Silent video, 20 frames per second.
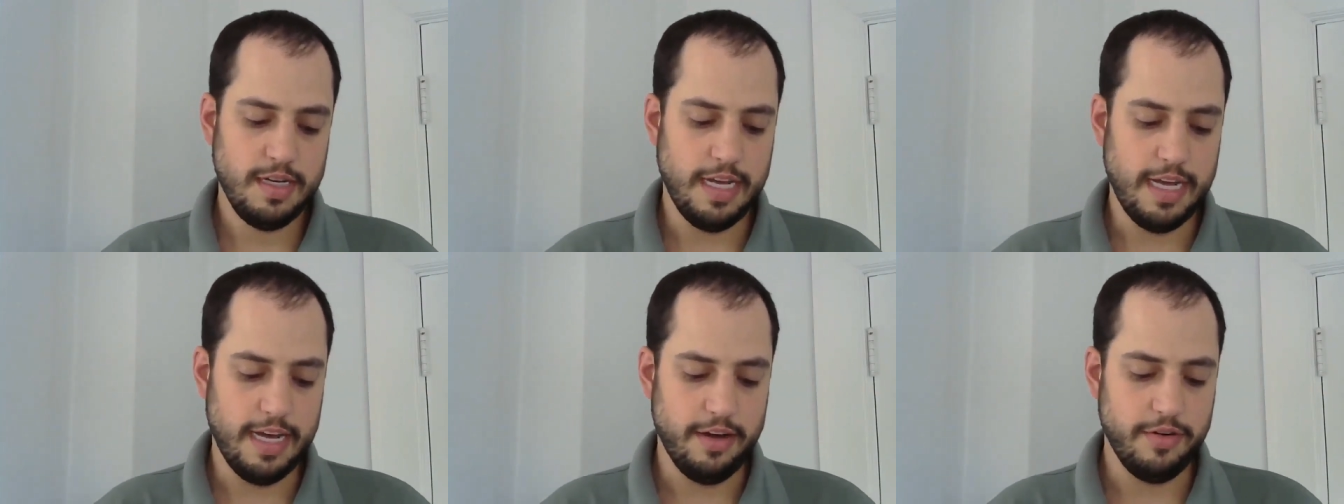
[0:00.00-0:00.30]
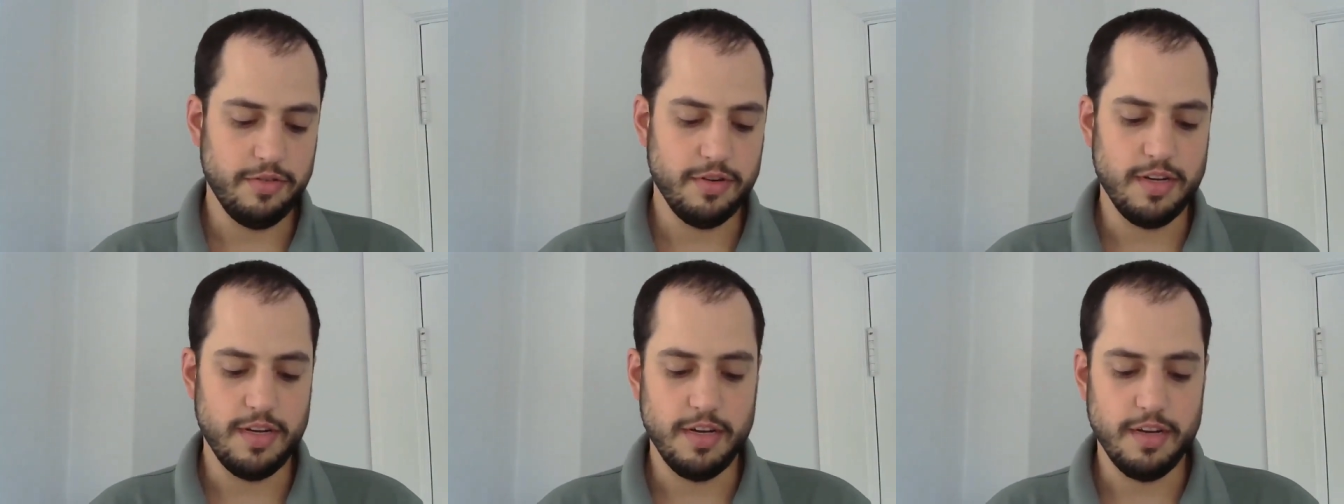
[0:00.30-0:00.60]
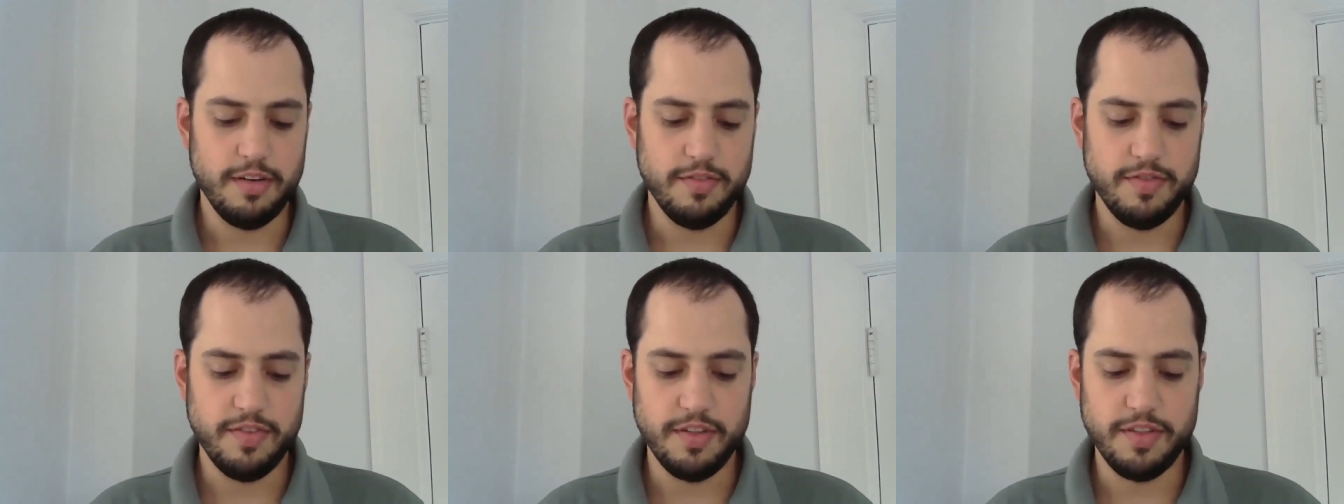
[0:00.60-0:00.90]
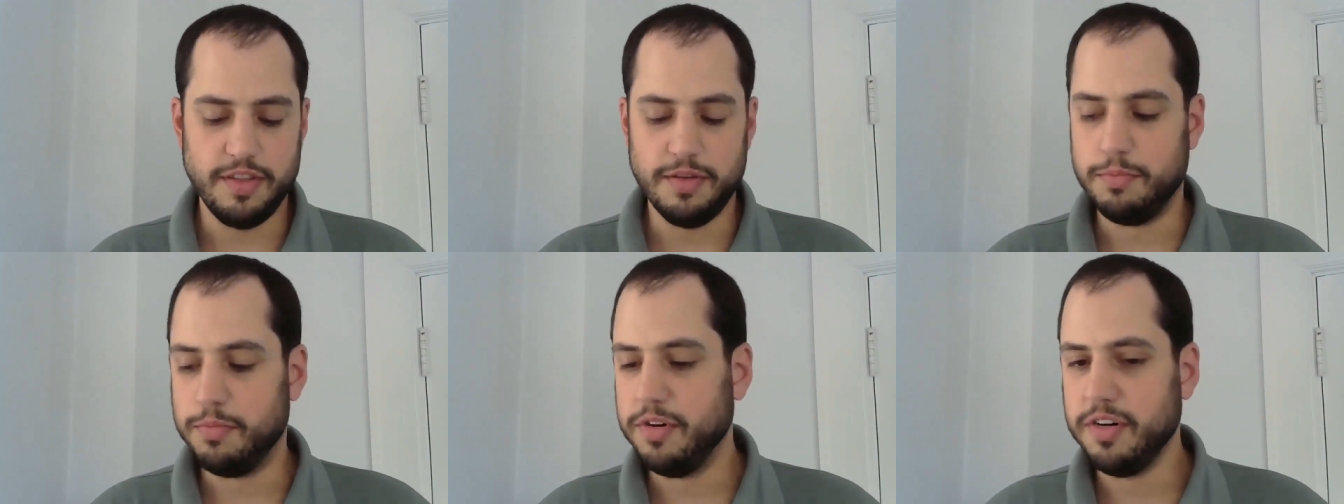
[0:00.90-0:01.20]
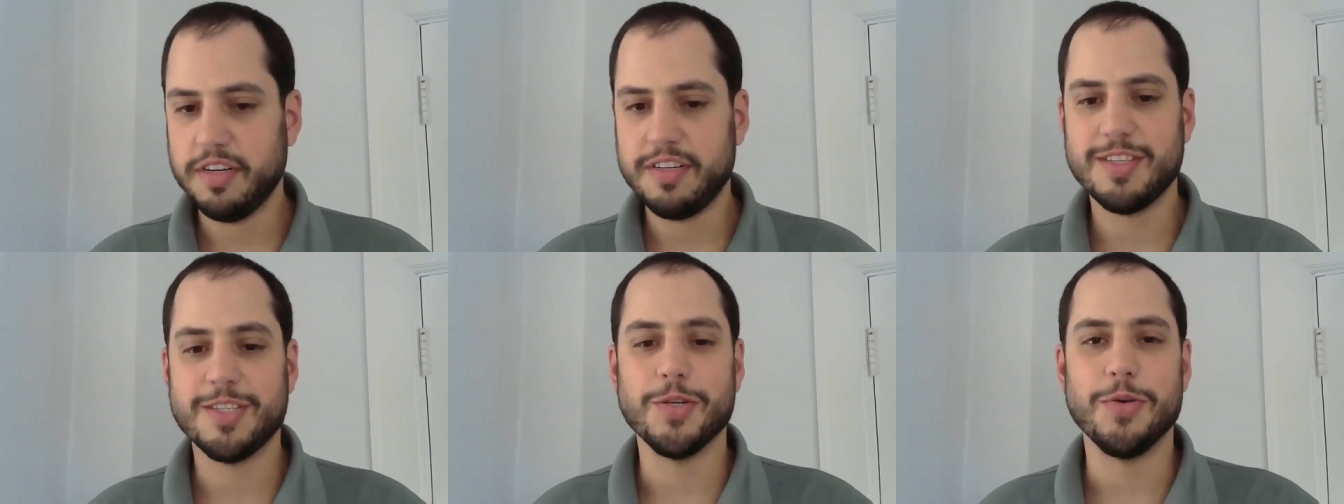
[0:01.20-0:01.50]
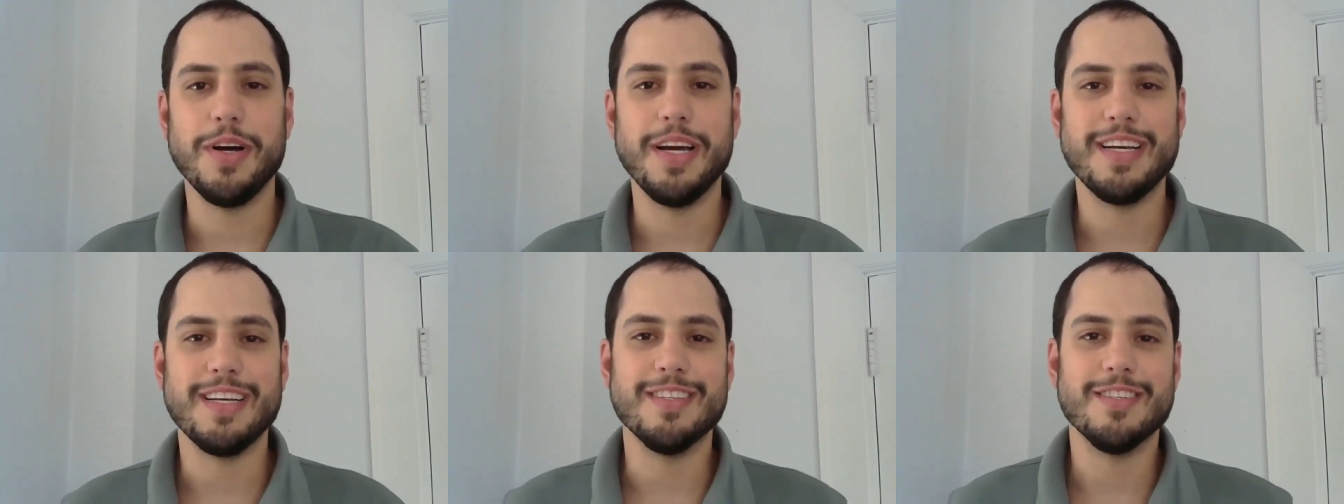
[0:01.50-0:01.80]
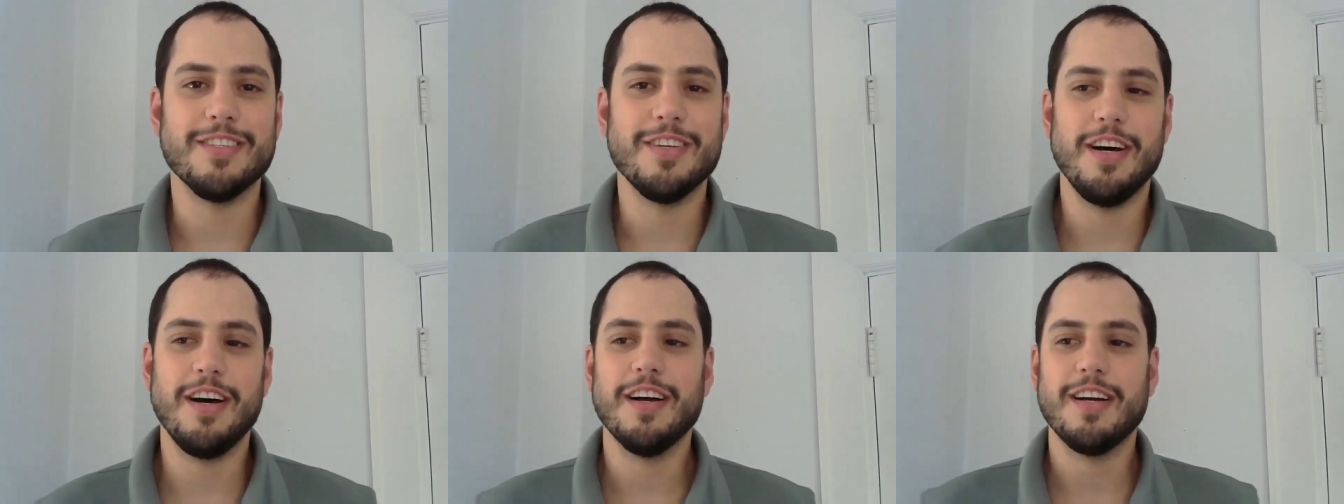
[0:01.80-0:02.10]
out of the book so I can
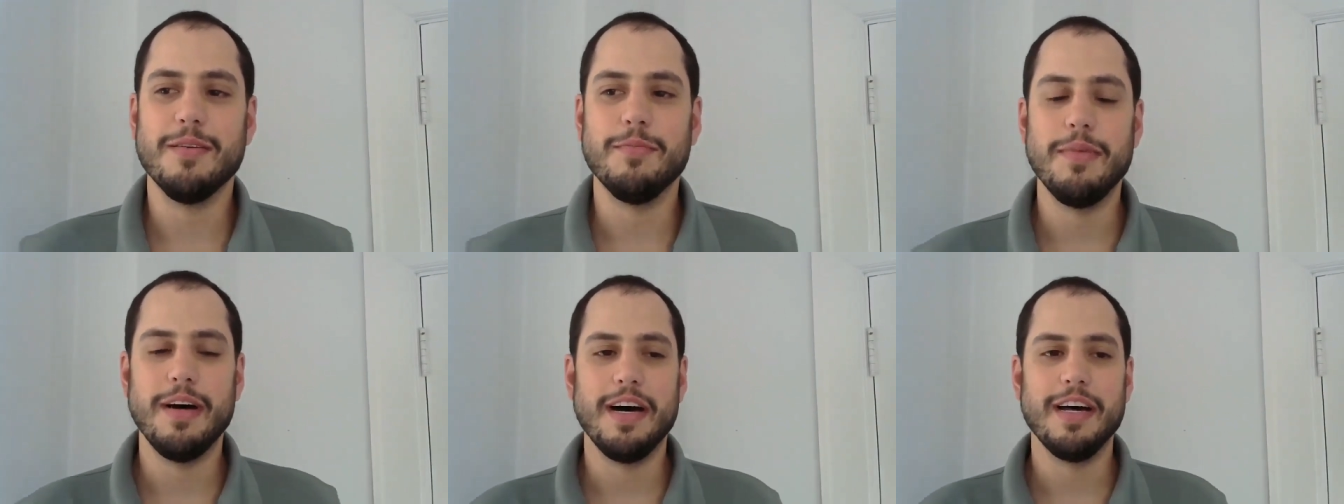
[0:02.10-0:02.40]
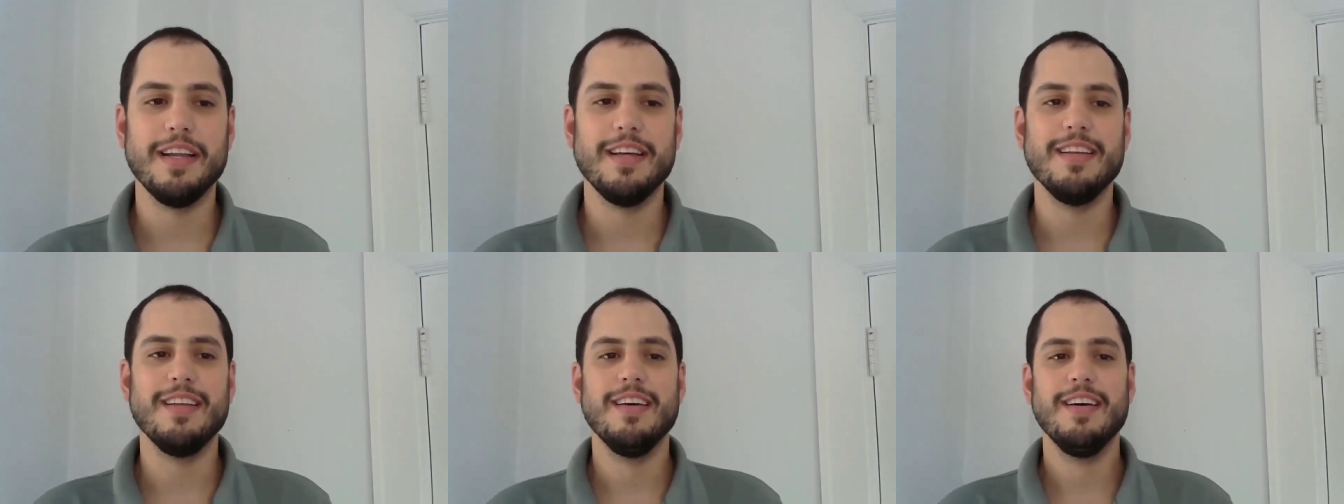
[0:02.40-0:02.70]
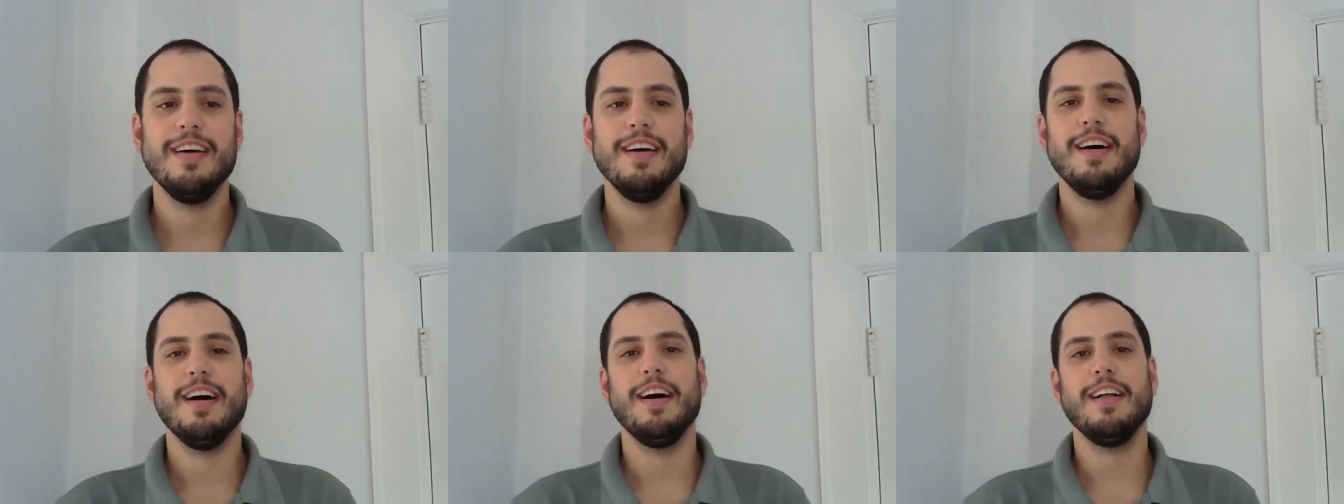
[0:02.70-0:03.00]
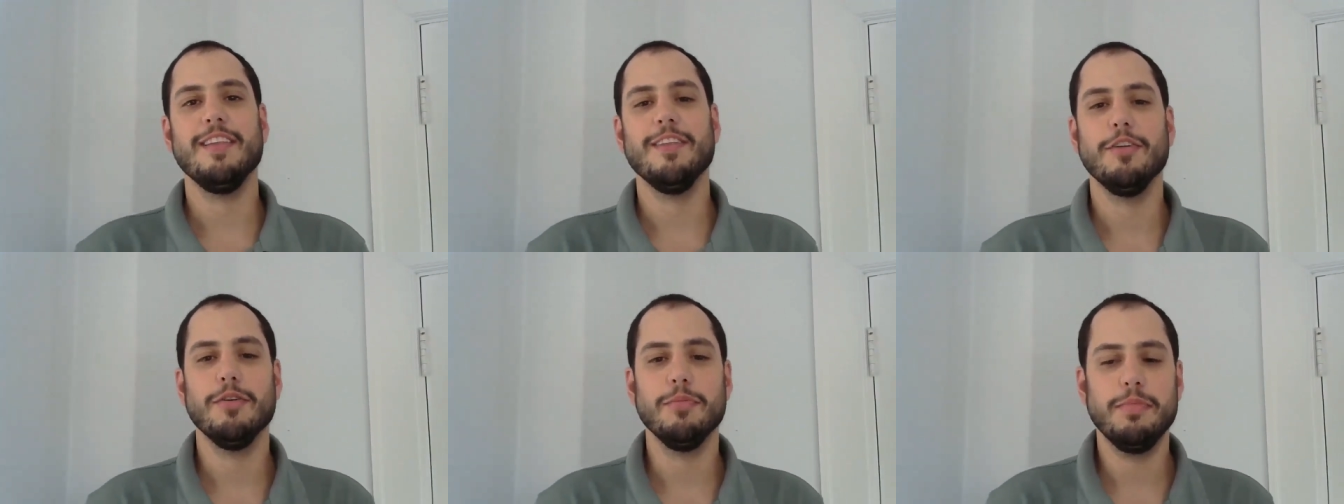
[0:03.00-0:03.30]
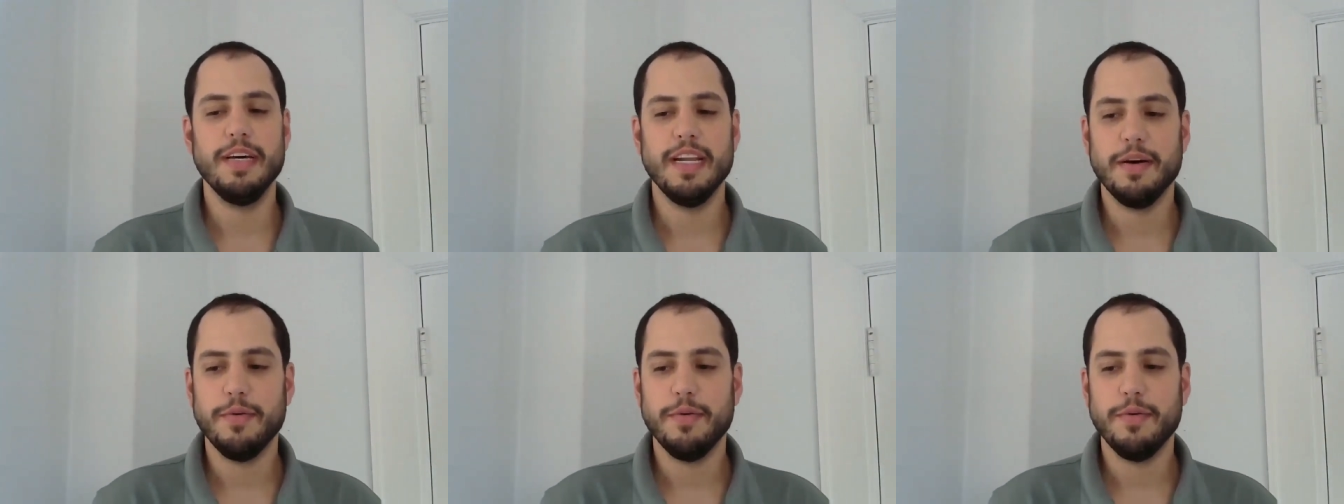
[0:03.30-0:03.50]
talk about it a little bit.